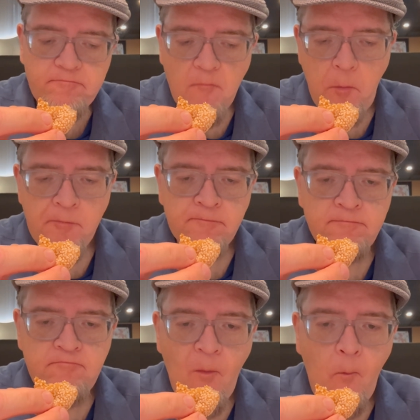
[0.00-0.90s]
on the sweet
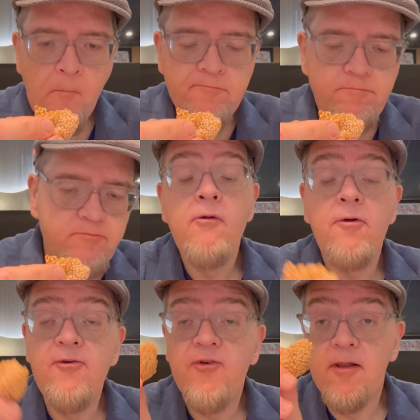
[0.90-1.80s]
side.
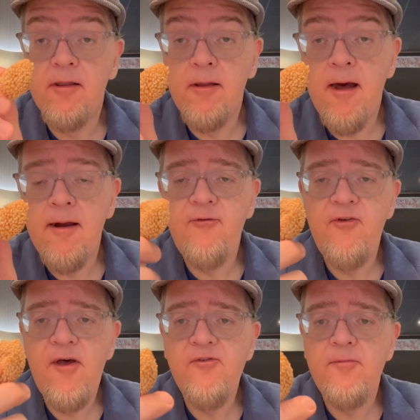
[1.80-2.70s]
There's a lot of
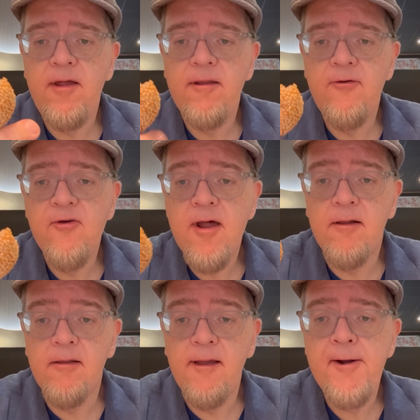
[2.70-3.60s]
sesame that's kind
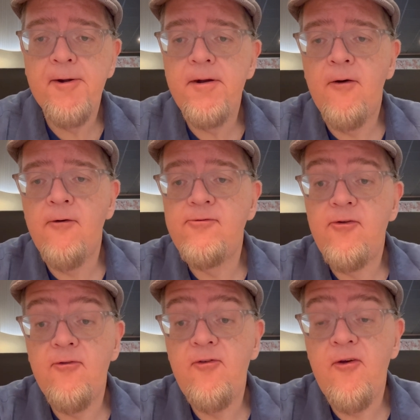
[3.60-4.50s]
of layered
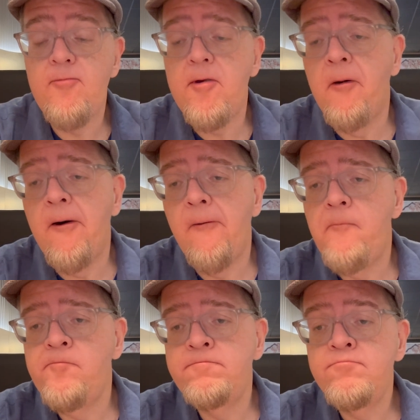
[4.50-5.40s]
onto the sesame ball.
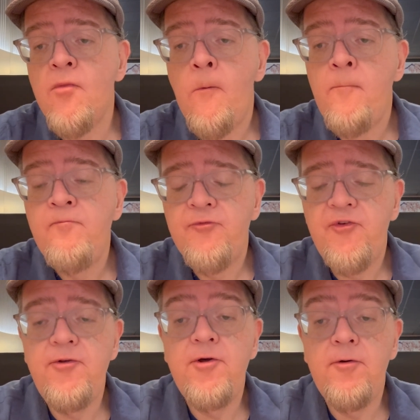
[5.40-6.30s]
So
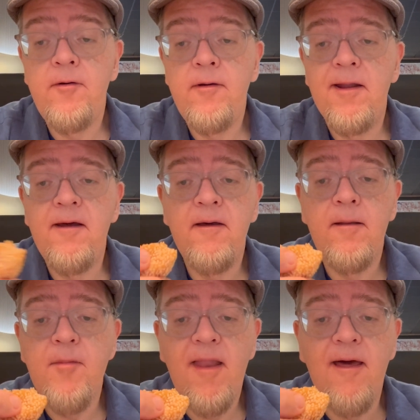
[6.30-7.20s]
you do get a good
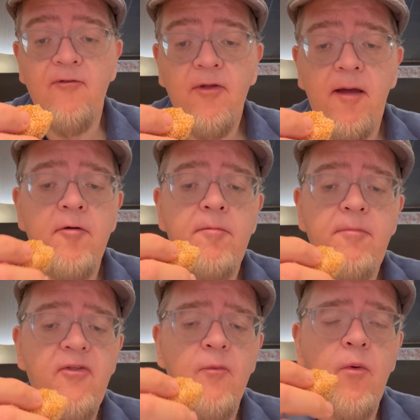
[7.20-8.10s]
amount of that flavor,
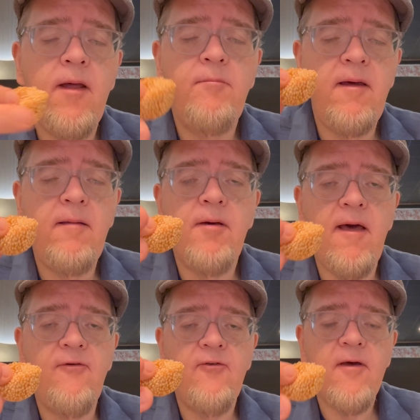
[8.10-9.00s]
but the red bean
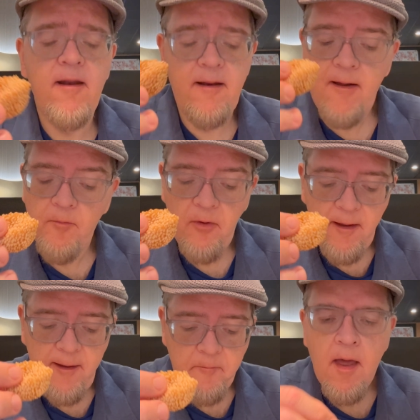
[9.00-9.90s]
paste is kind of
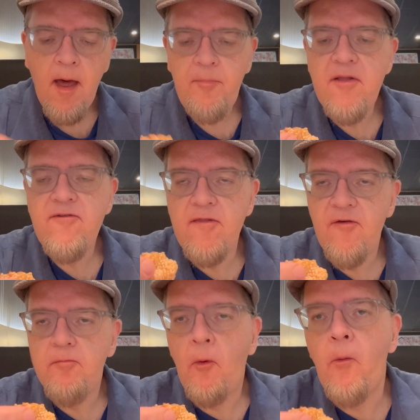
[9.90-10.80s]
downplayed. Up until
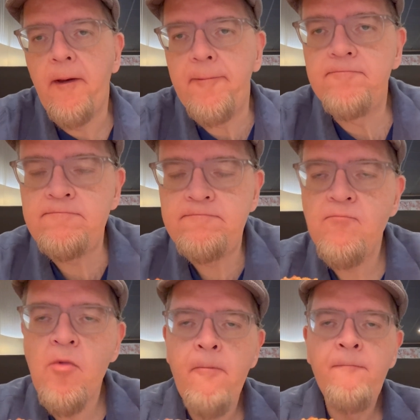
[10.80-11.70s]
this point,
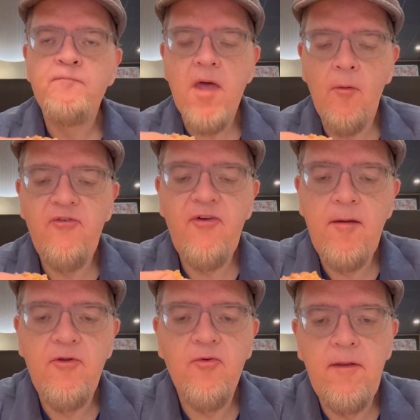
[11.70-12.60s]
I would say
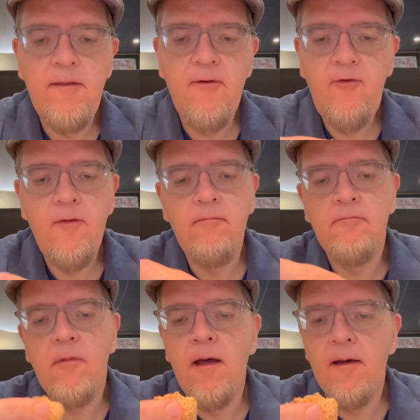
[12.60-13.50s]
between this
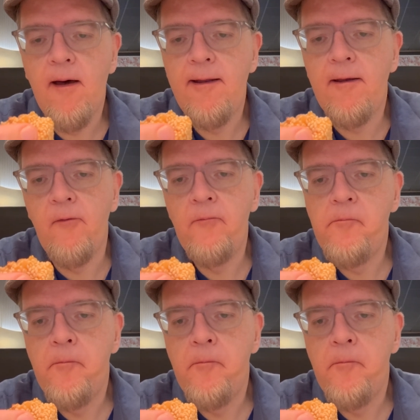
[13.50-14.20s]
and Hokkaido,